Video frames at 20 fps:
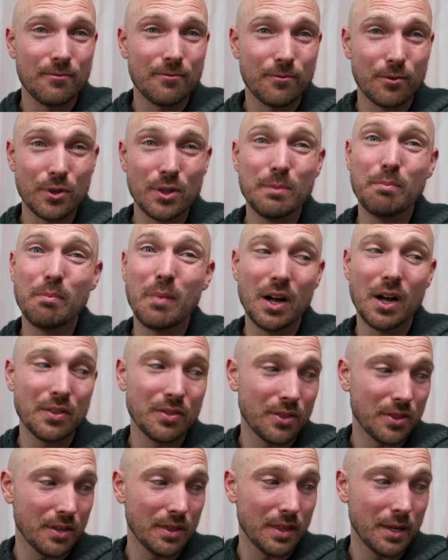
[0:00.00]
for the
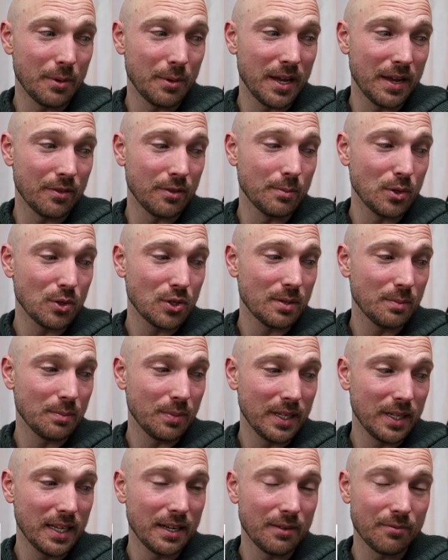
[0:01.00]
month that we have the most
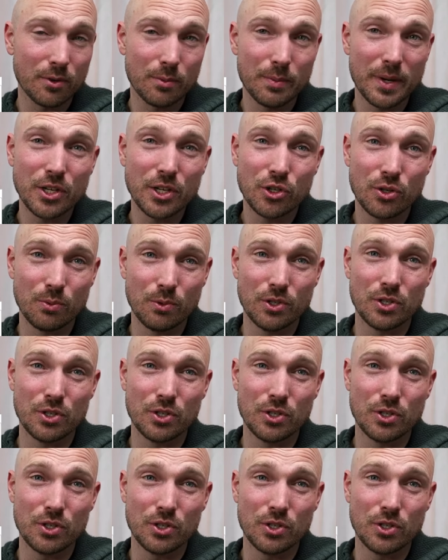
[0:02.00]
complete information,